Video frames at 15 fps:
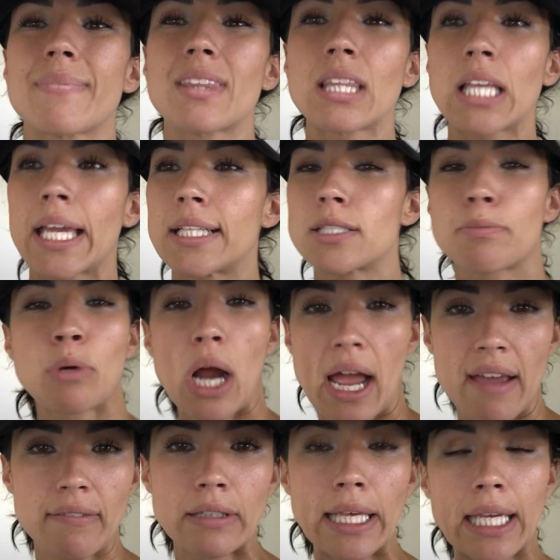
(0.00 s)
like
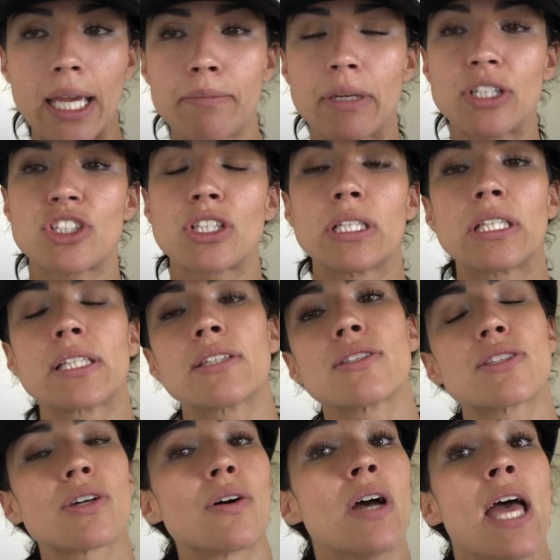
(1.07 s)
deprived, like I mentioned,
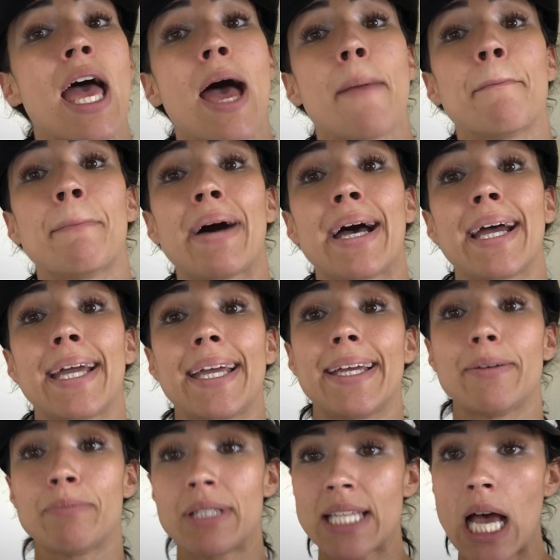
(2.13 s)
and so
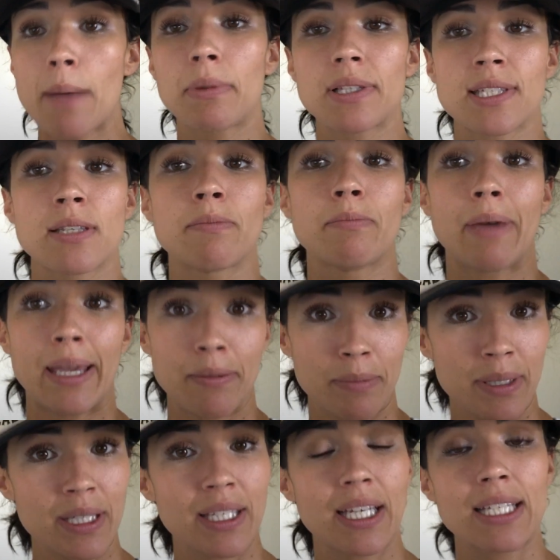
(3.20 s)
my metabolism might
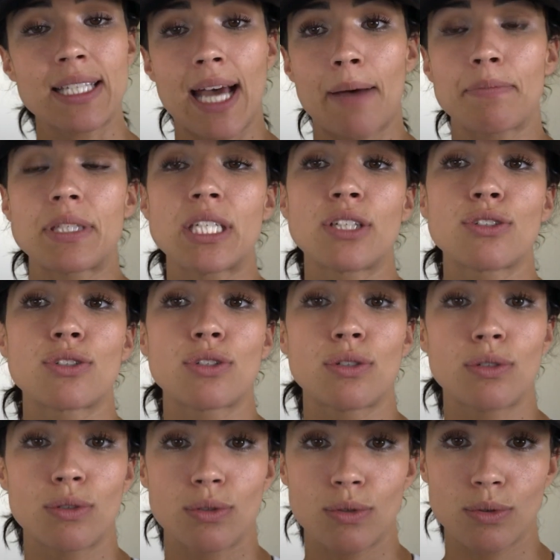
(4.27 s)
be adapting
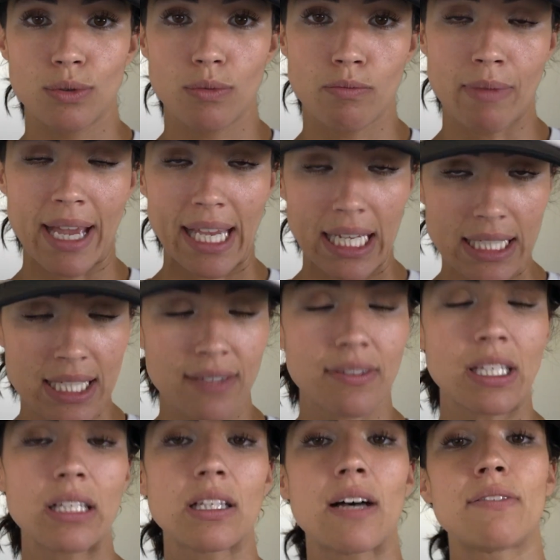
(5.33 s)
to my
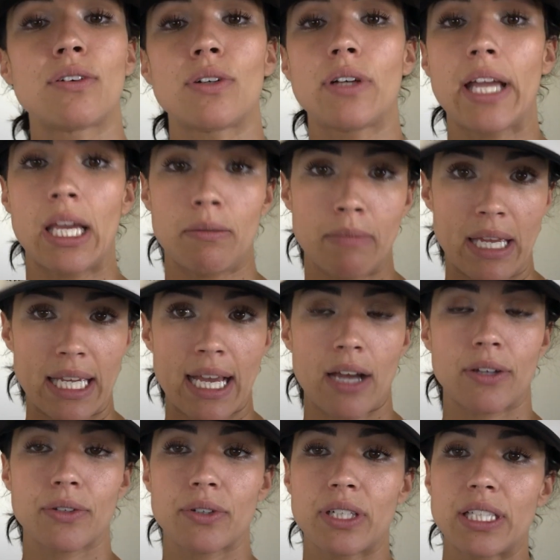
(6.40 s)
activity level and my
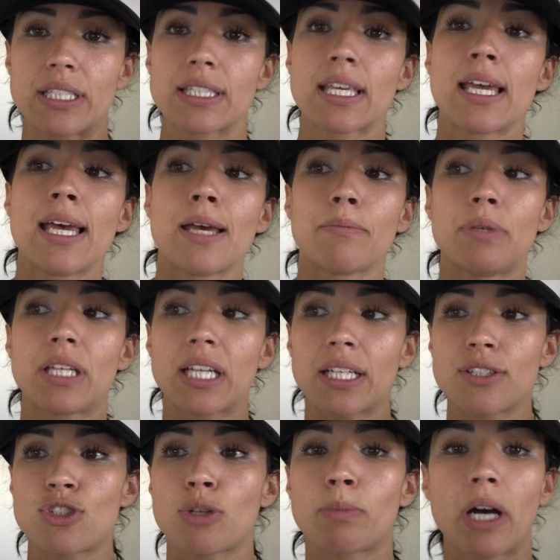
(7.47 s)
calories,
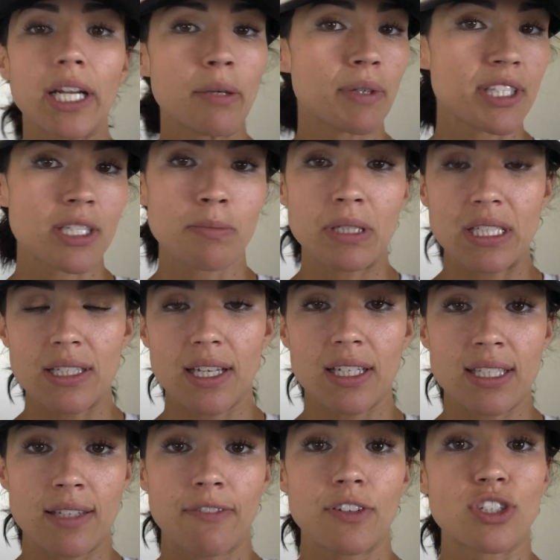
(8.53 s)
because your body wants to be
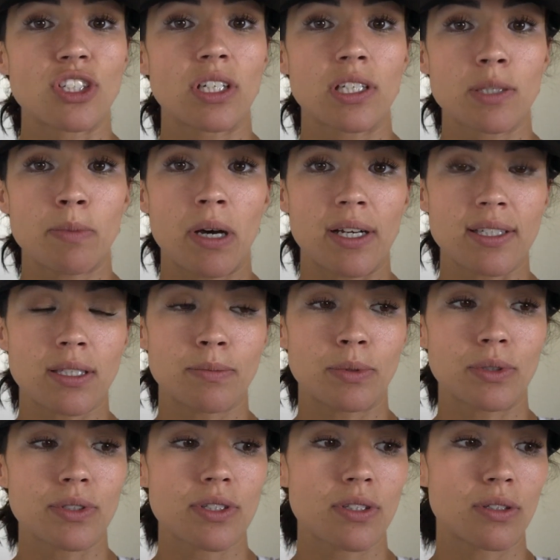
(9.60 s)
as efficient as
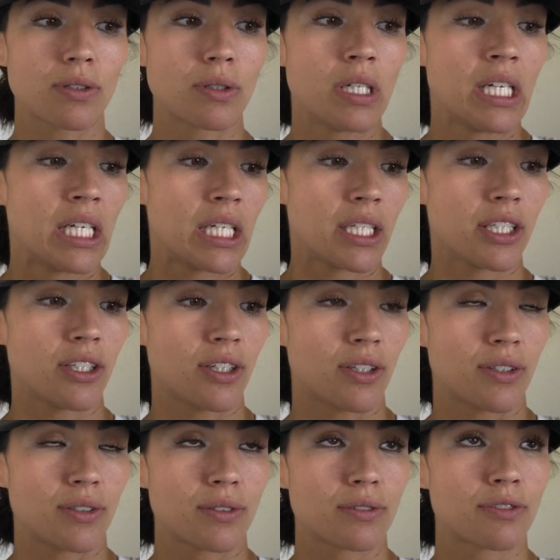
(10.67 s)
possible. So you
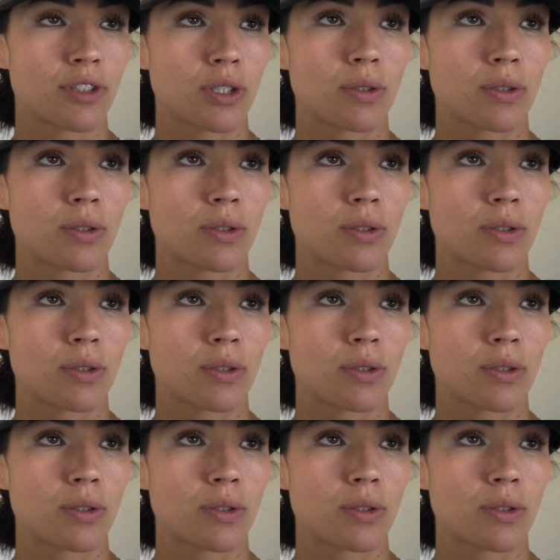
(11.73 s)
know,